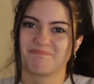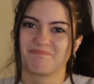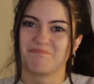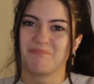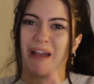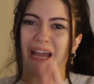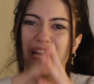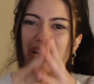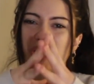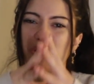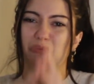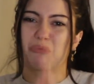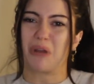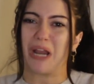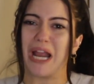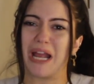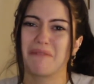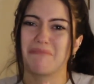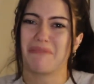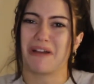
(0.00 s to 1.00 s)
My
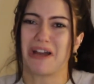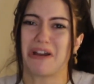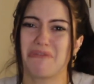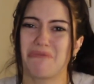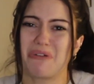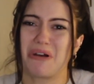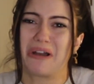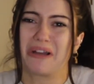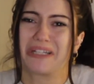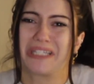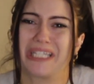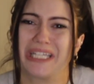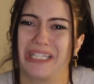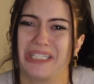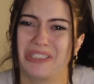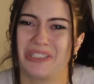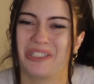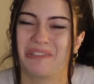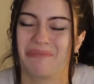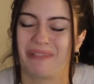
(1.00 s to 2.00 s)
grandma walk in
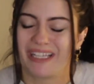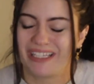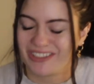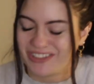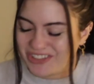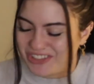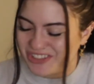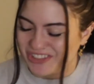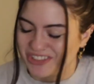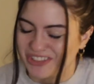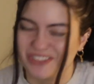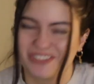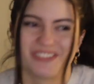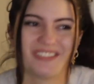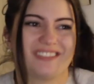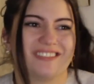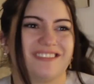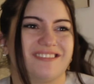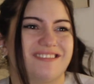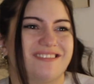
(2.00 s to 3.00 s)
on me.
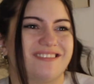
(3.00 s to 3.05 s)
Dude.